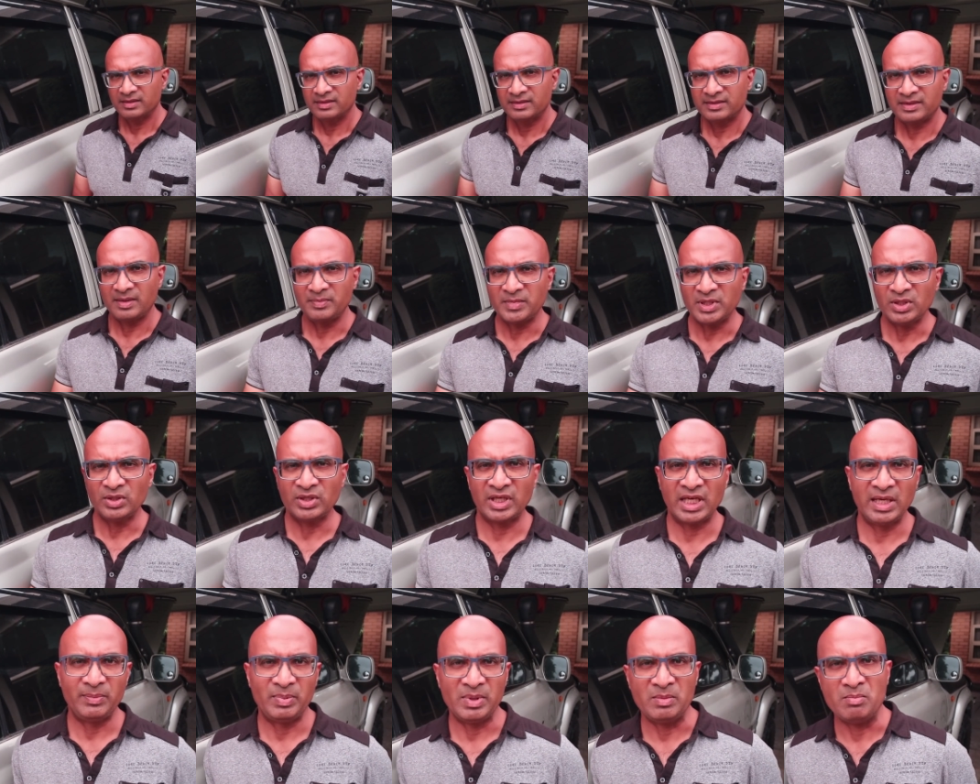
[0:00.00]
Something
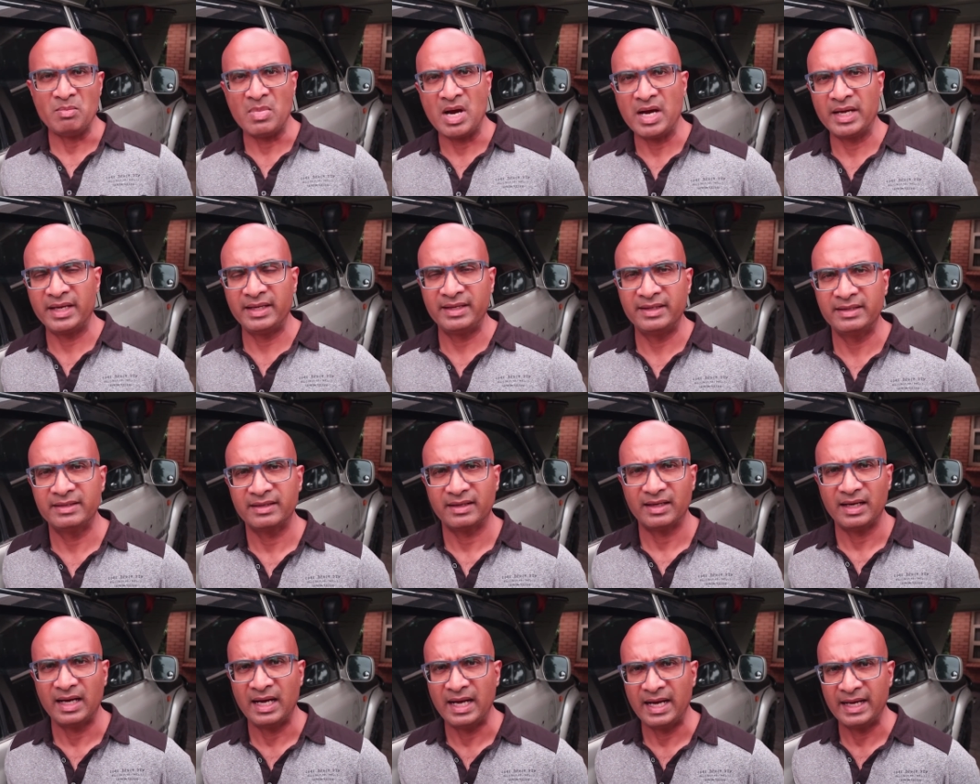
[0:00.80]
to keep in
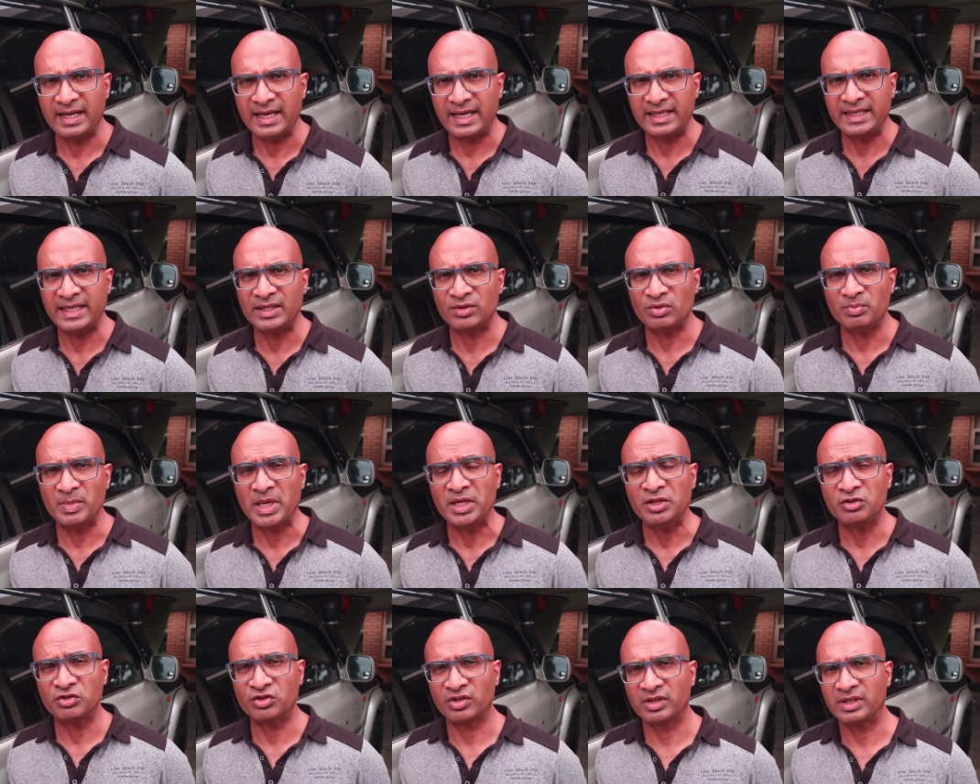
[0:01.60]
mind, and I need to
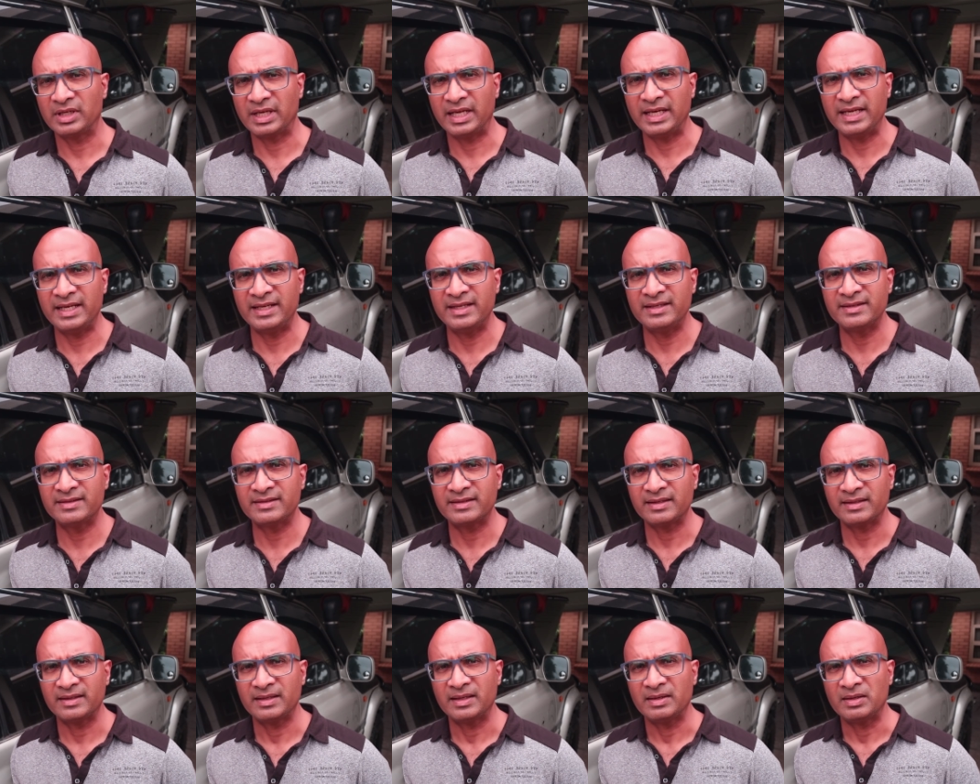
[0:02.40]
mention,
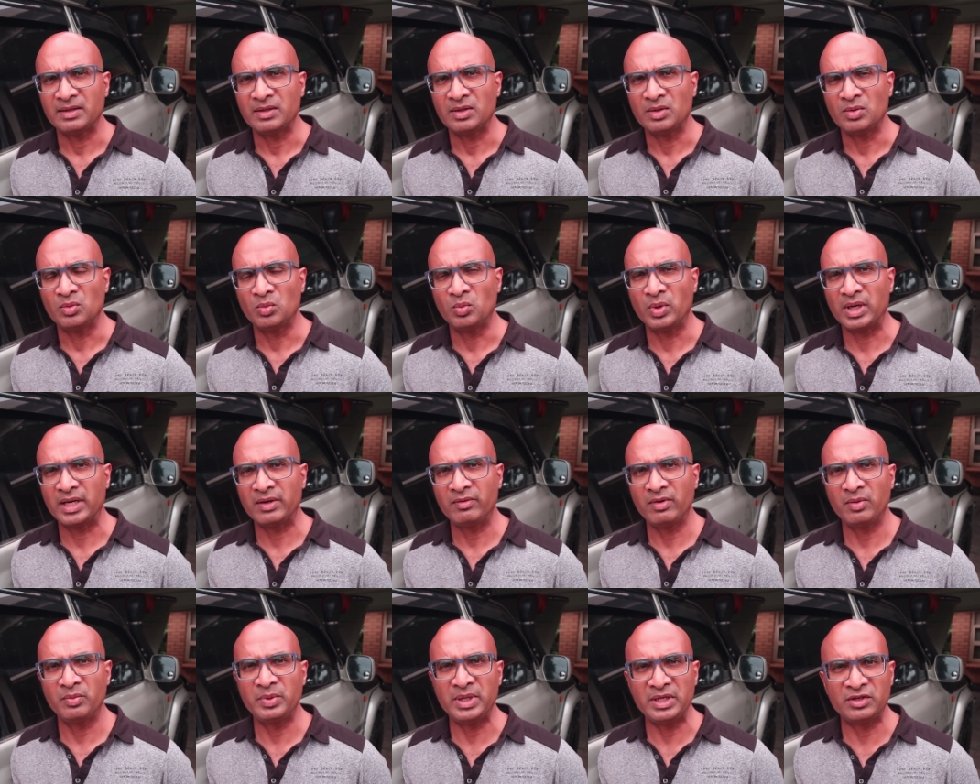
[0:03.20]
is
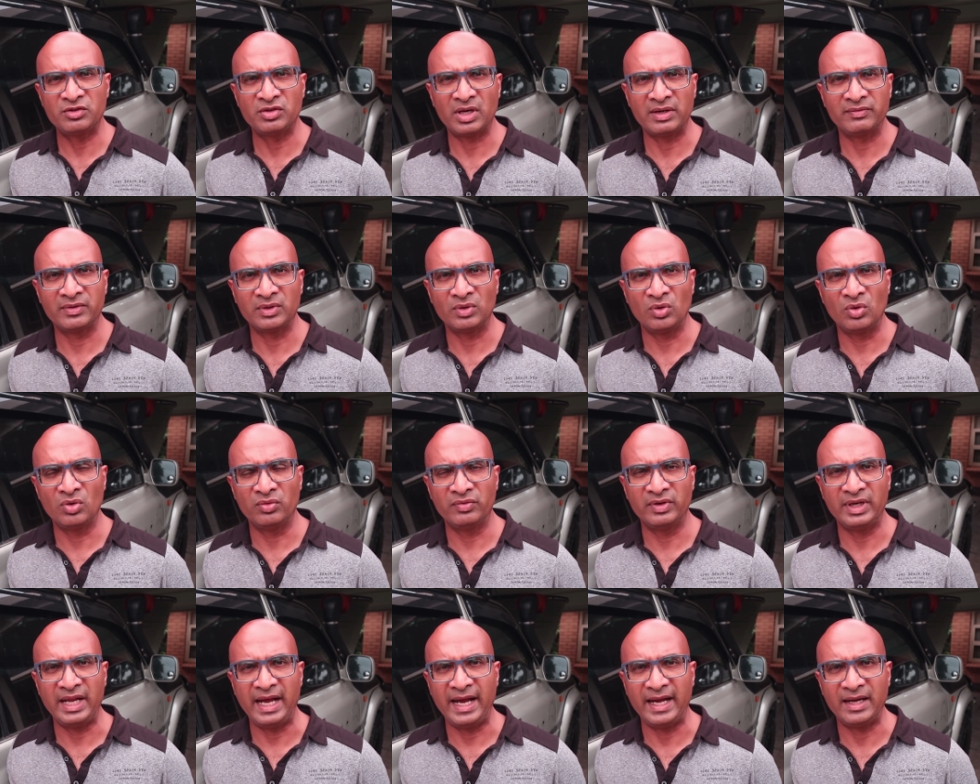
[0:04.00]
whenever we travel
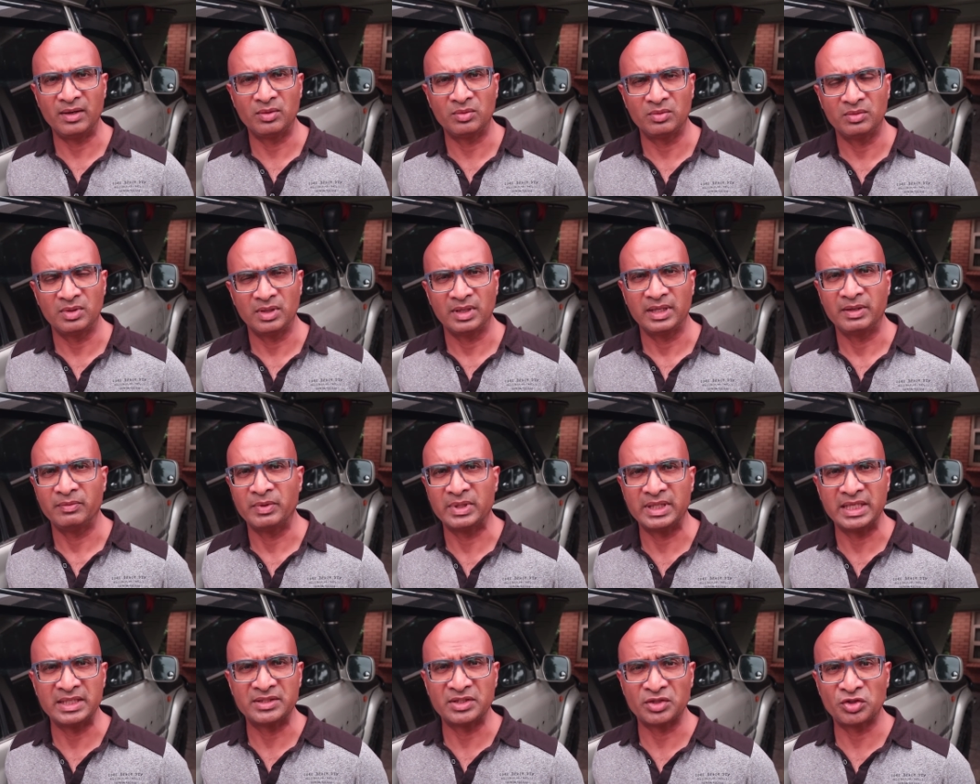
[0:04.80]
overland,
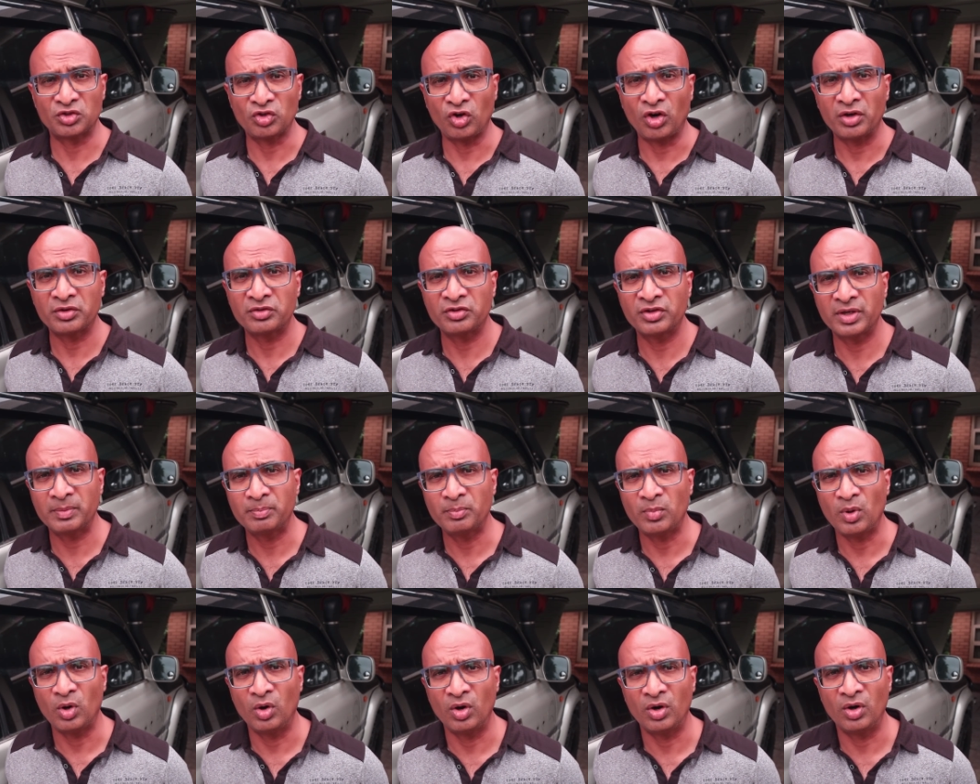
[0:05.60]
whether it's a short trip
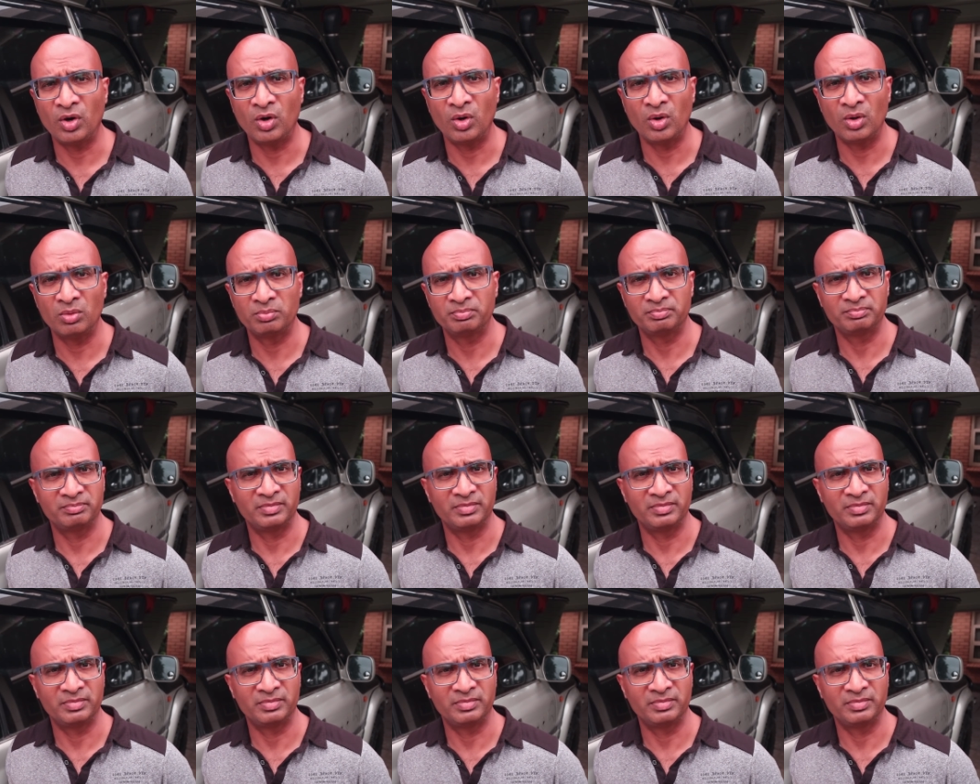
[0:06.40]
or